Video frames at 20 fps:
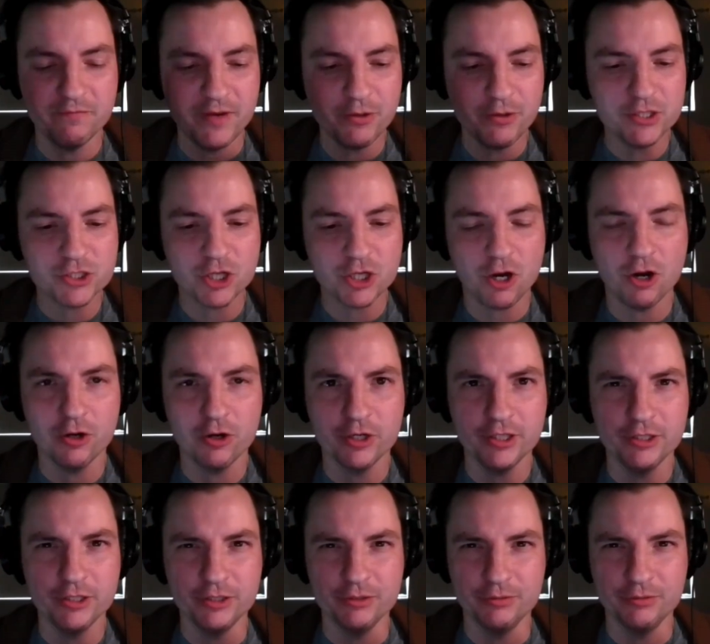it's a very
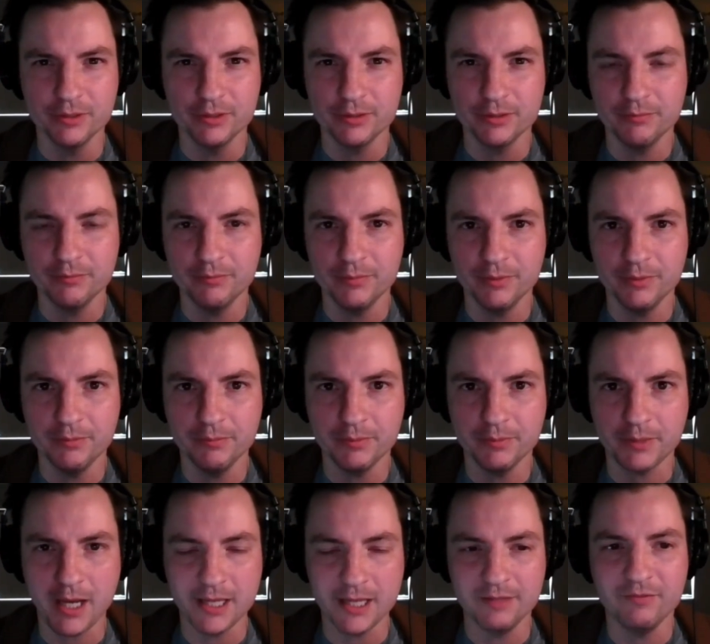targeted
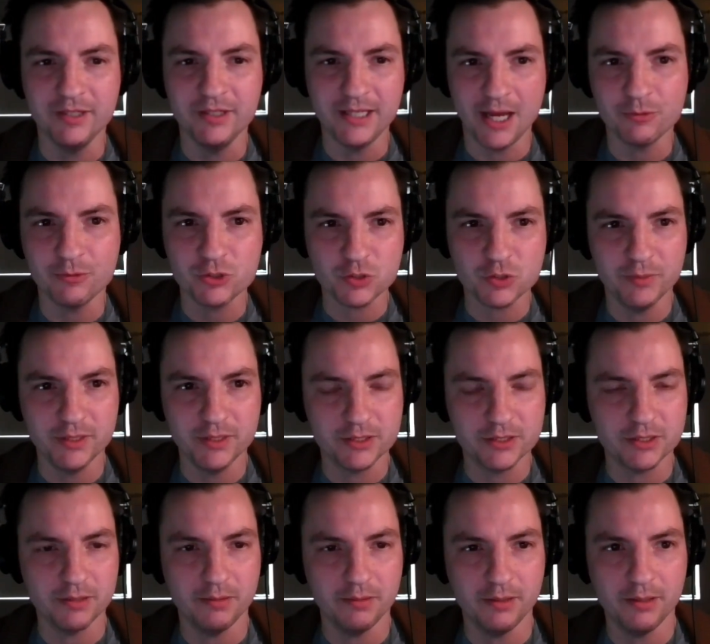uh, kind of
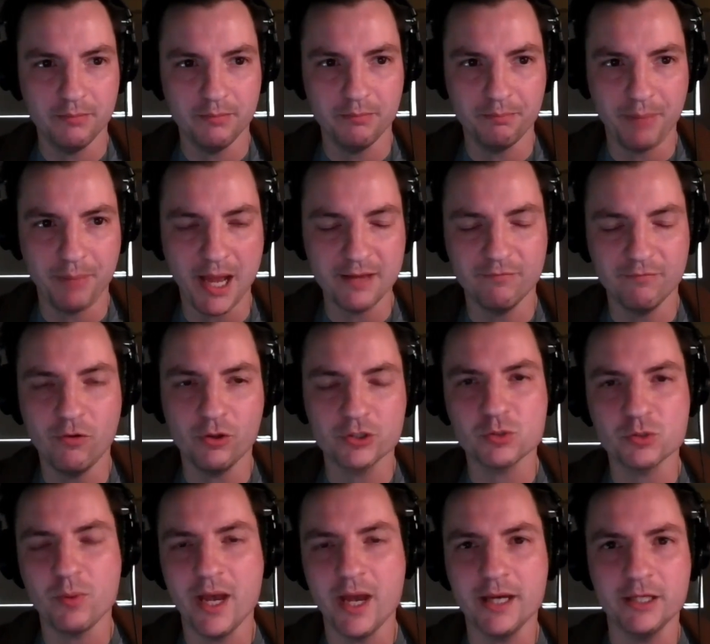announcement by
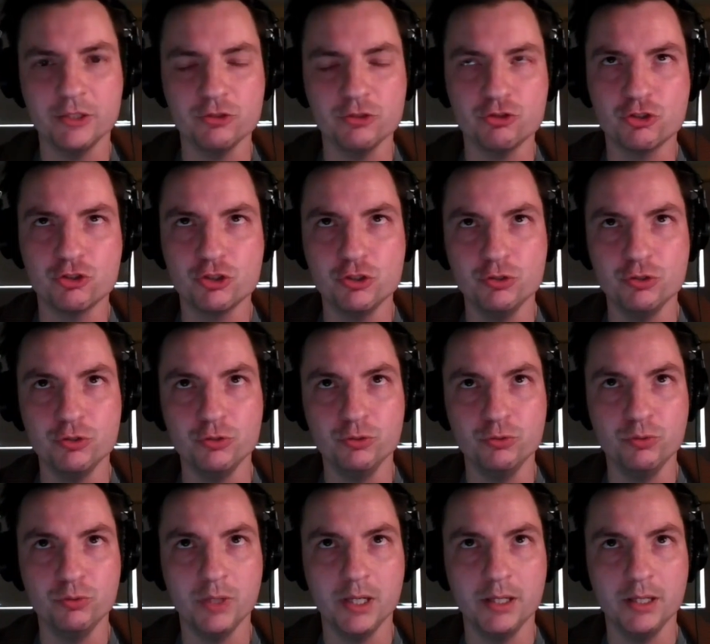Volkswagen
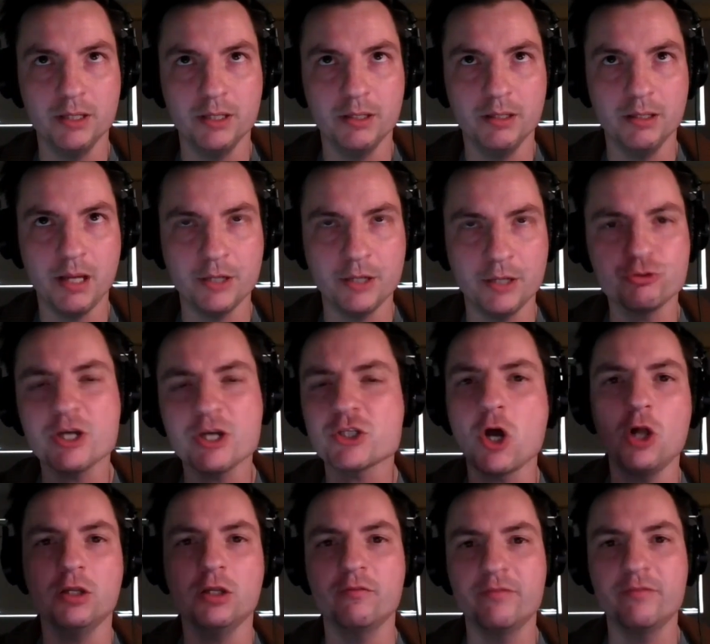to
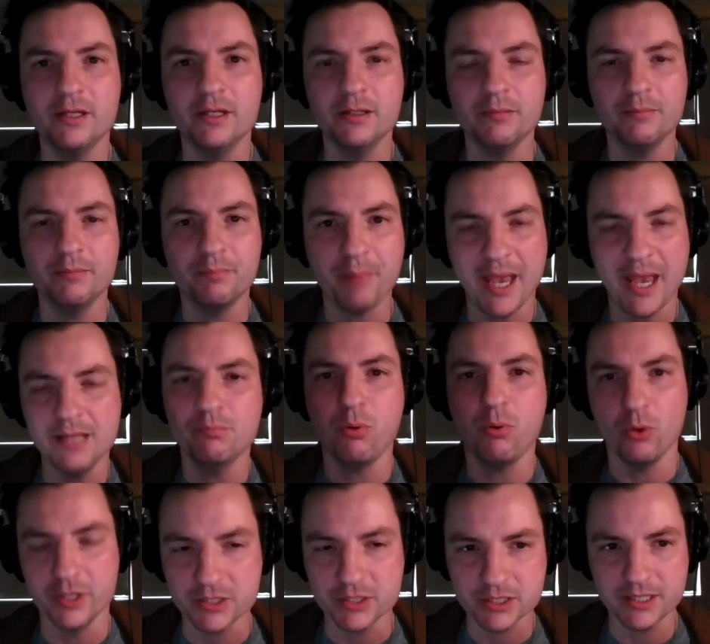address all of the pain
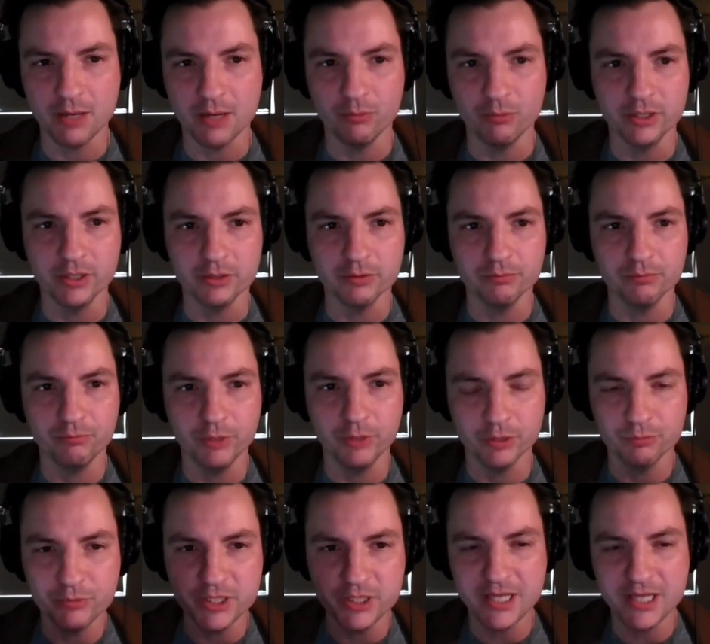points that we're
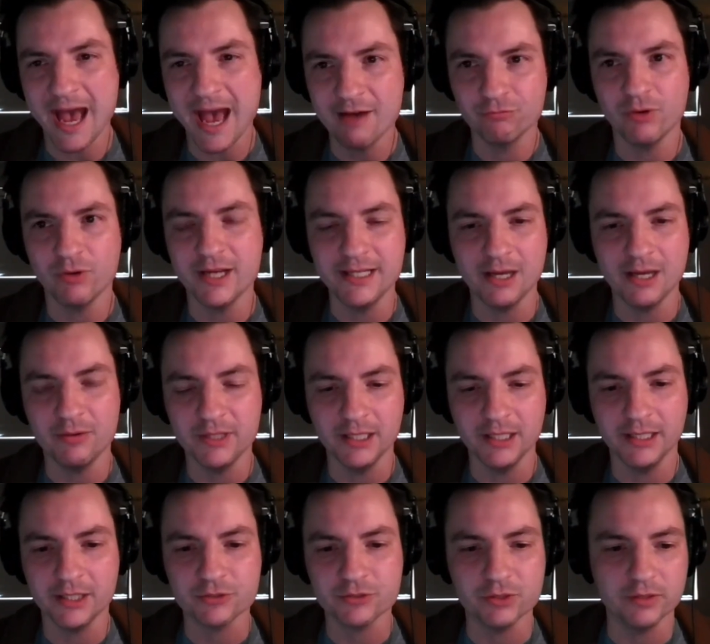where we have right now in
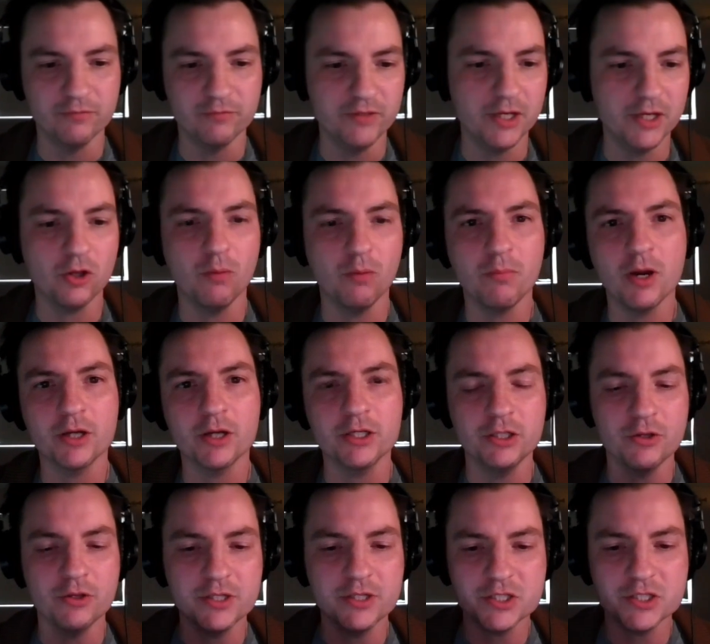the electric vehicle
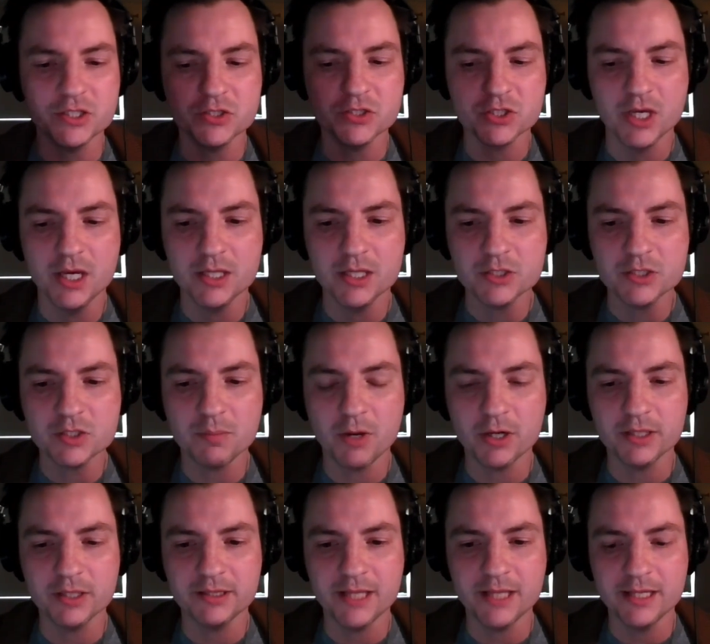market. You know, this is it's a
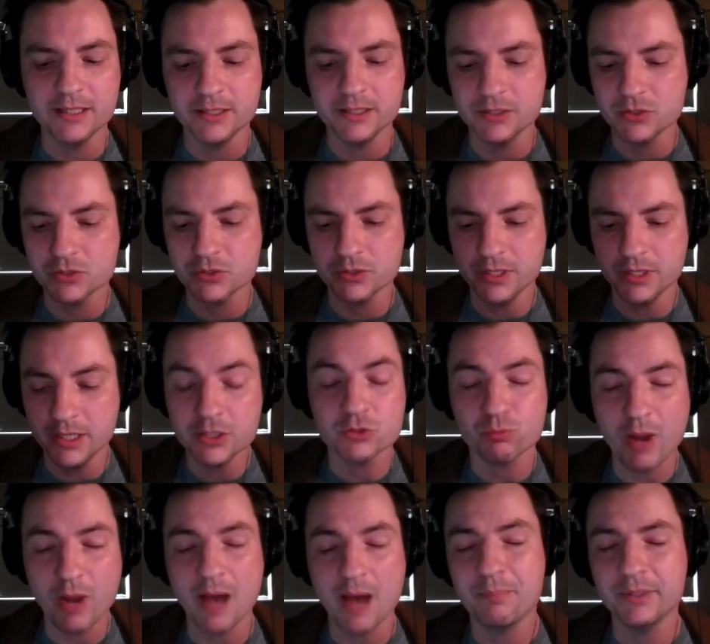market that is it
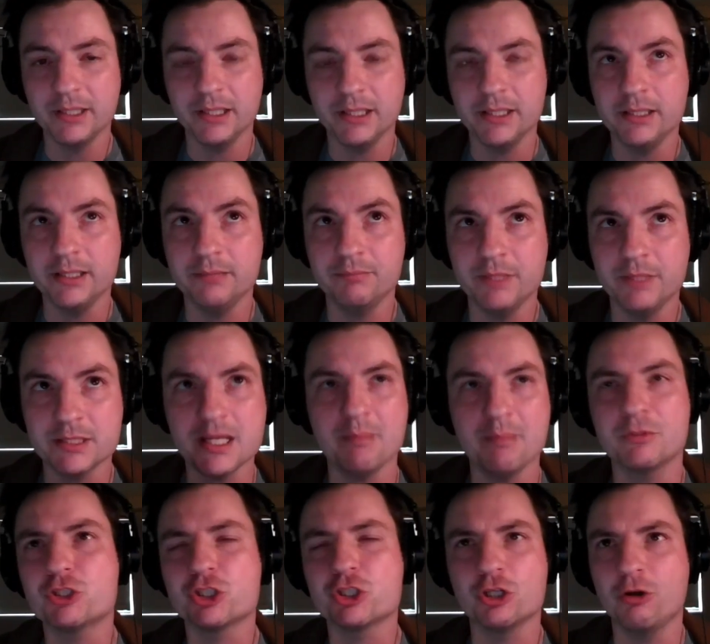is rapidly it's
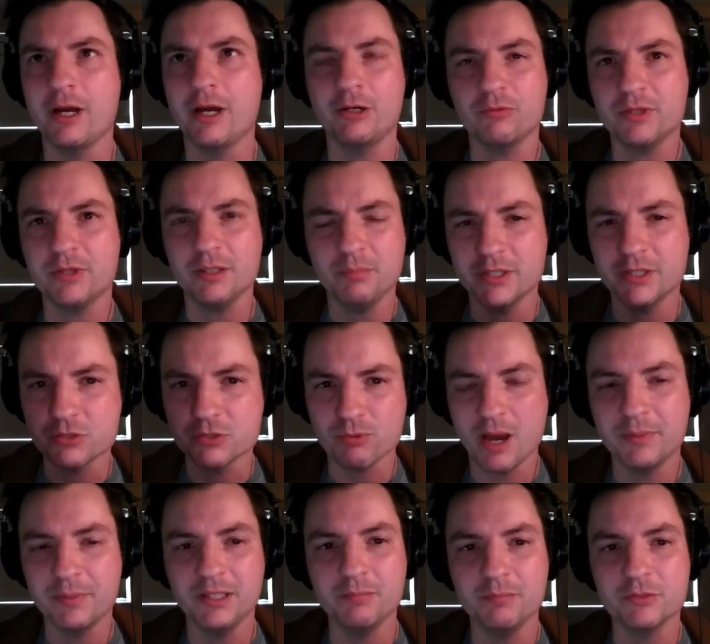not mature, I don't think, but it's
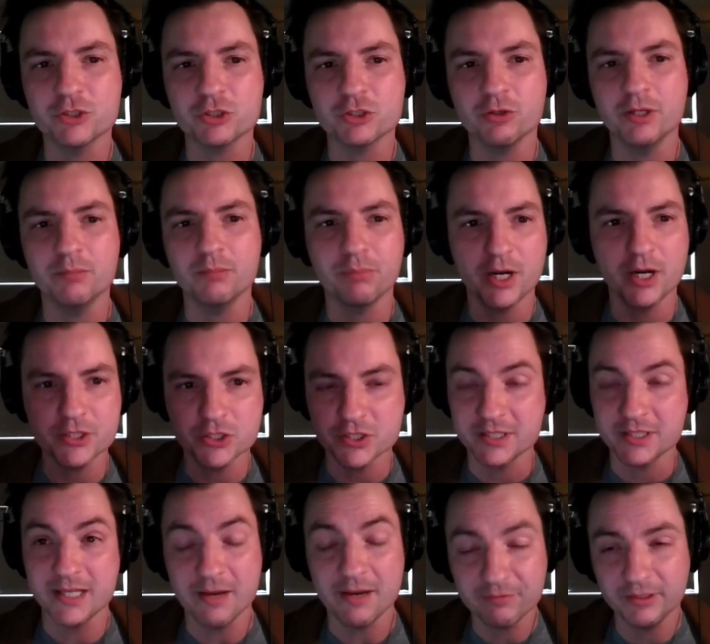rapidly maturing.
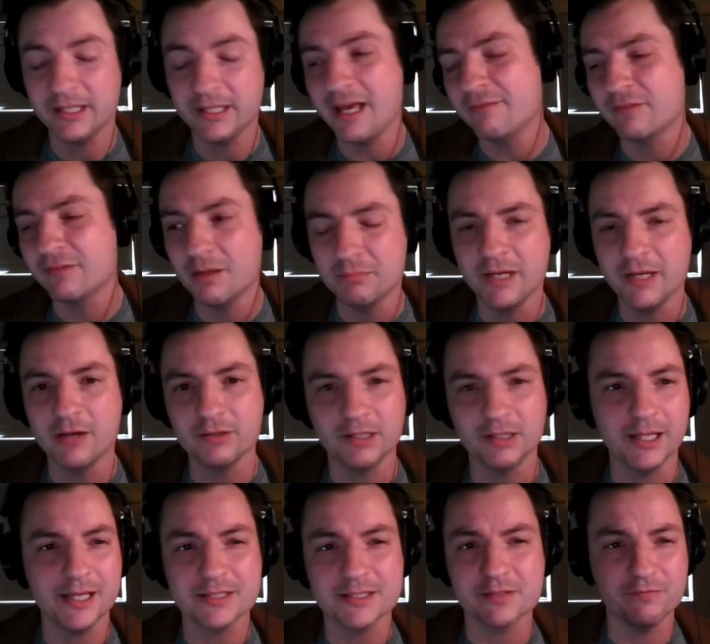Prices definitely have come down in
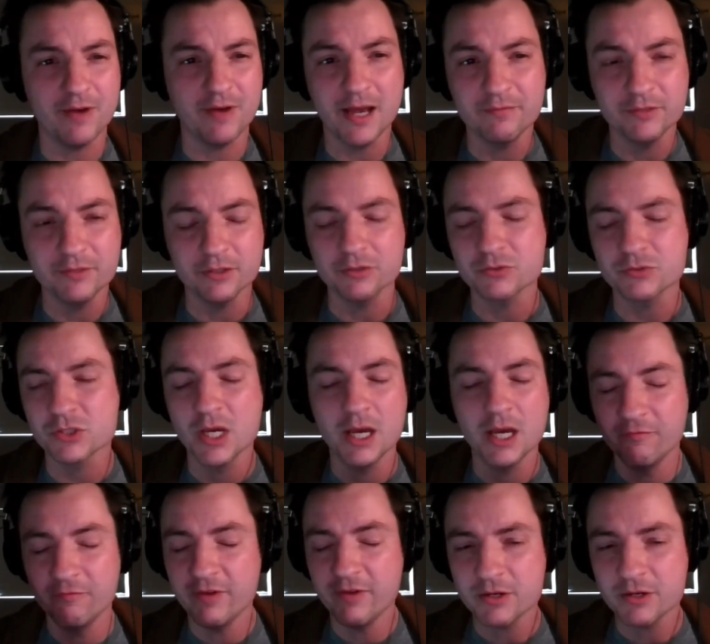the last five years
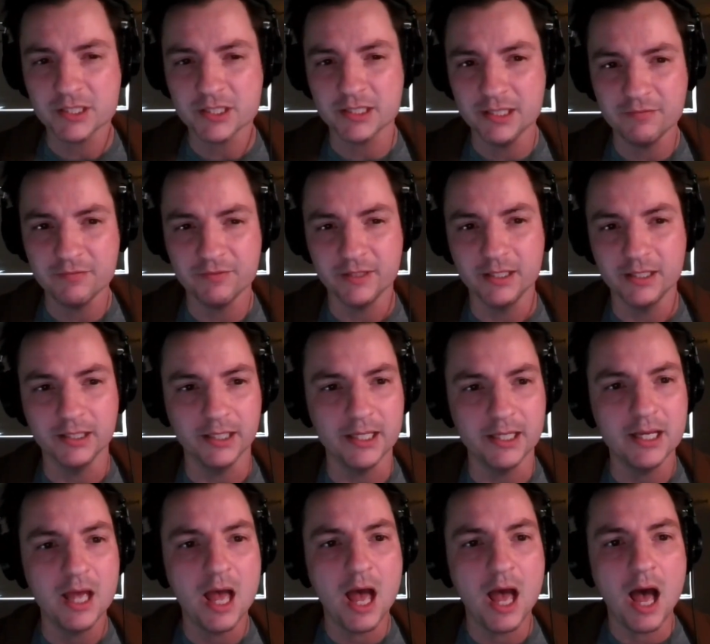very
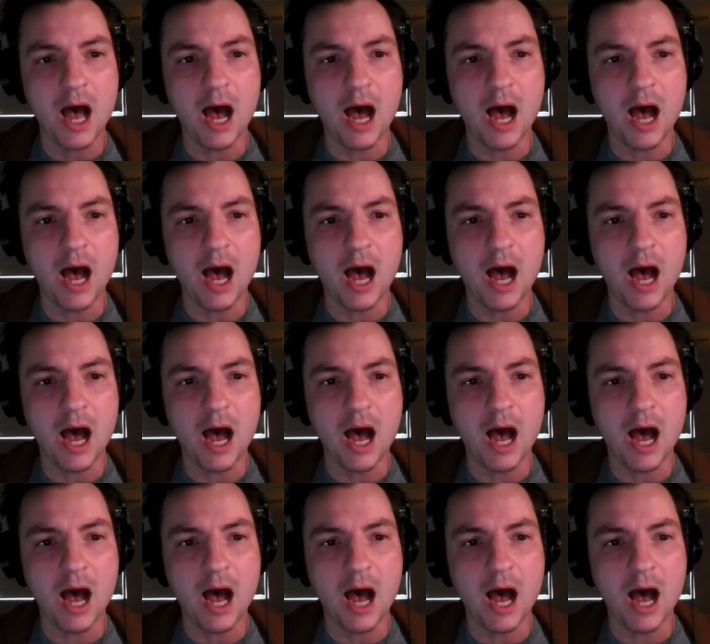significantly.